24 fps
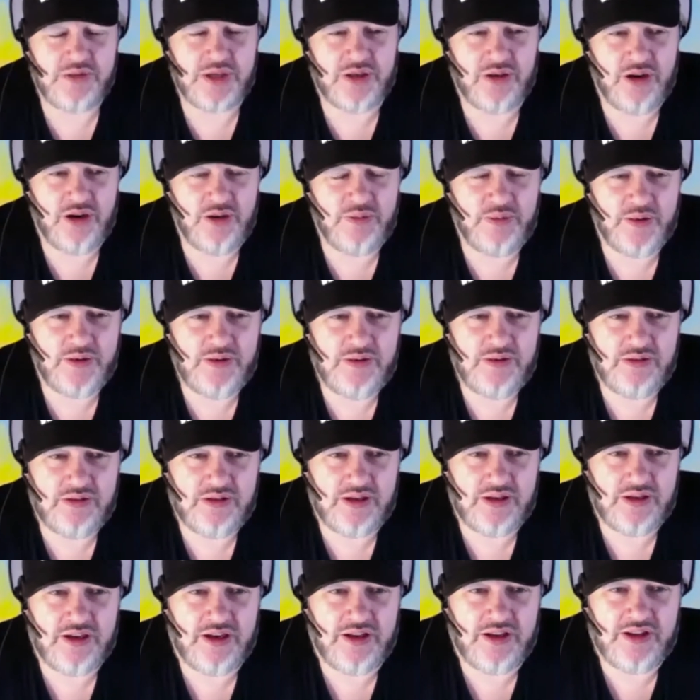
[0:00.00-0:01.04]
are open.
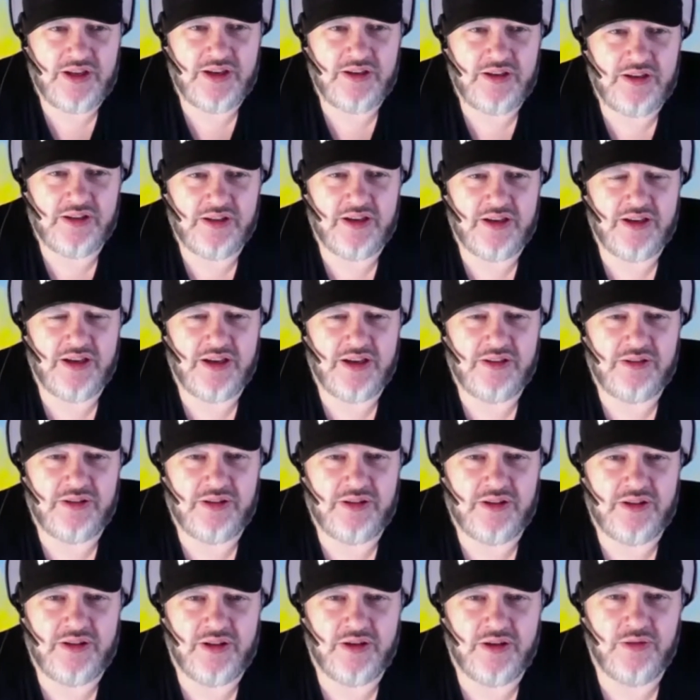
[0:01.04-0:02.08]
I think the
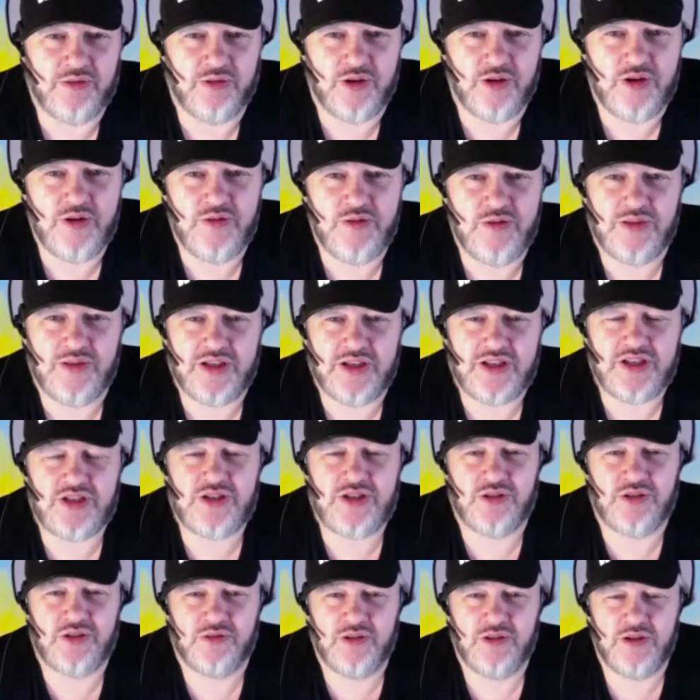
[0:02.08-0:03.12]

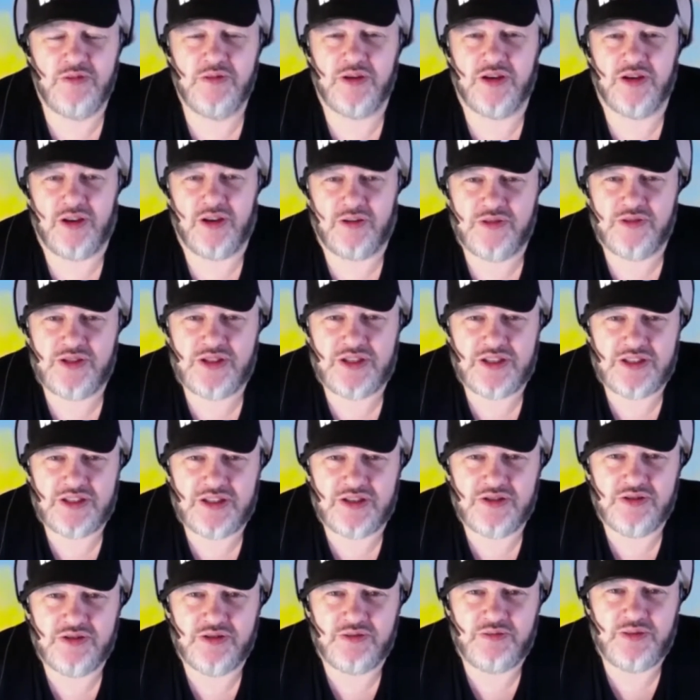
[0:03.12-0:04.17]
digital room can hold
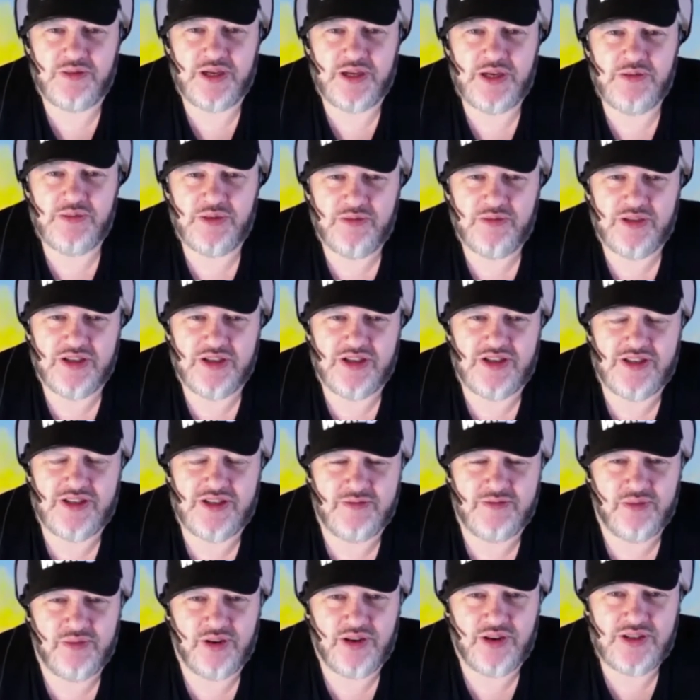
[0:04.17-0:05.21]
600 people, which
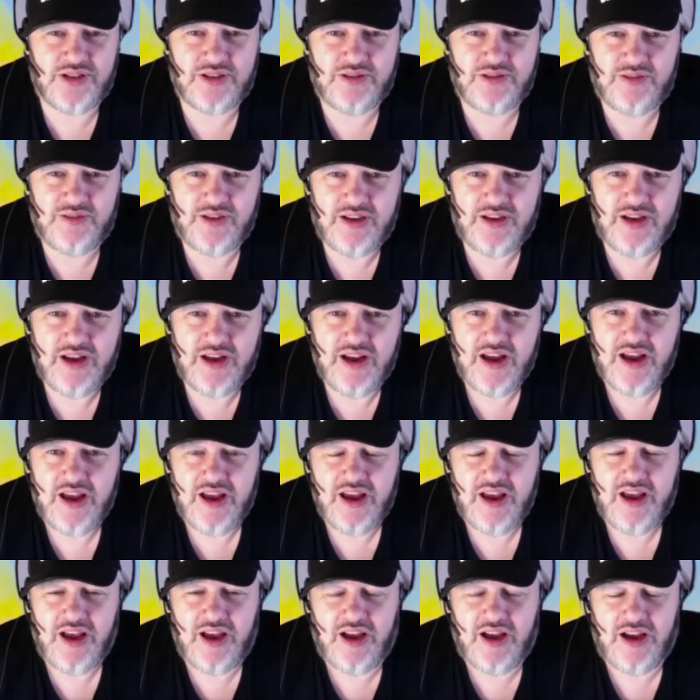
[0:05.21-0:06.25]
is impressive.
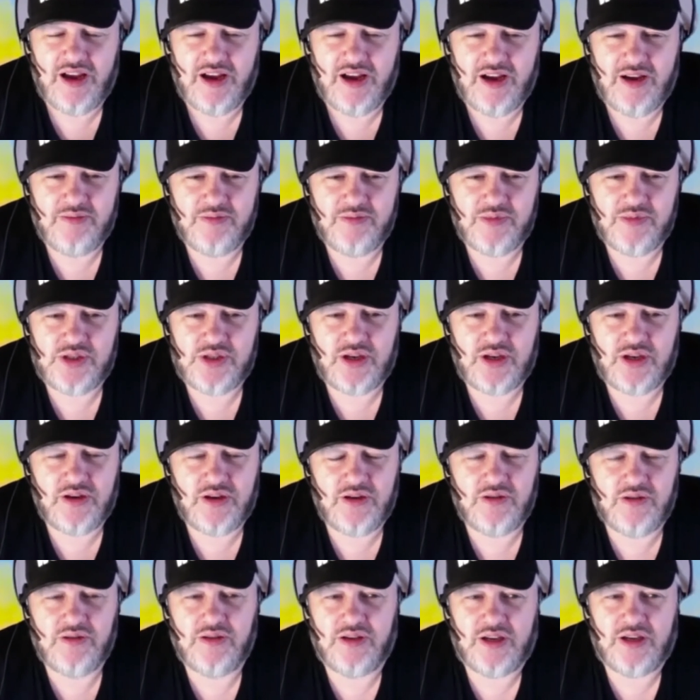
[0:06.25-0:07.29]

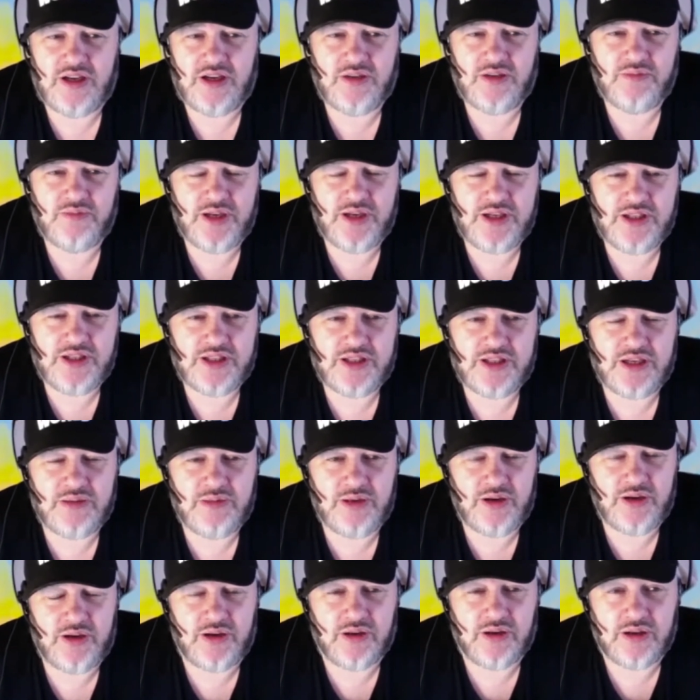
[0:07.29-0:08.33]
So please
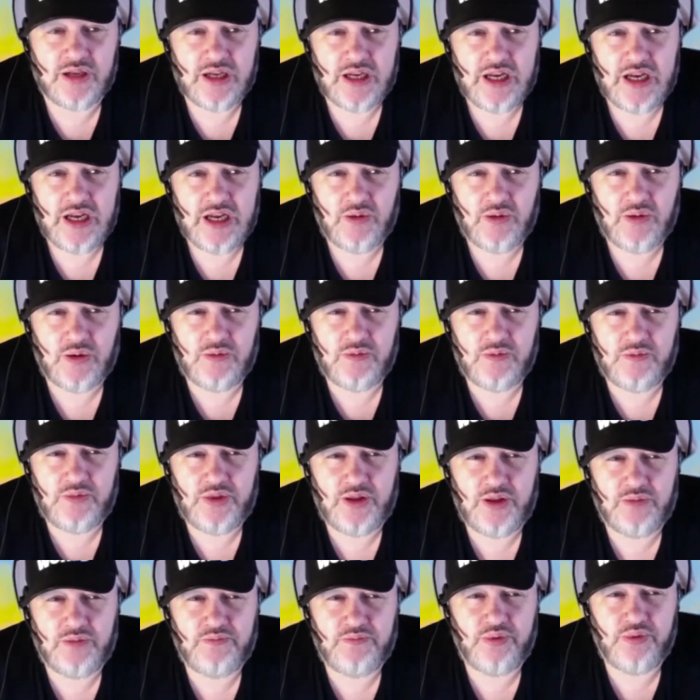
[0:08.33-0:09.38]
come along.
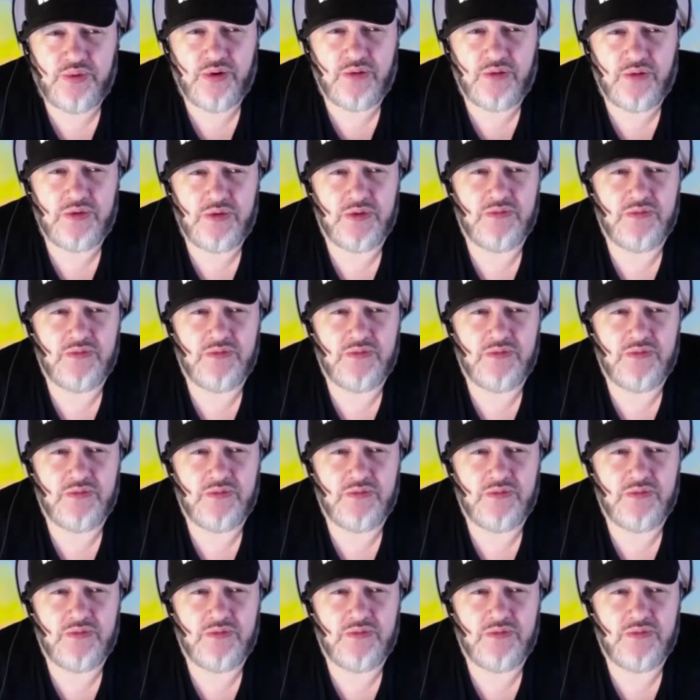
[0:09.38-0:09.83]
The problem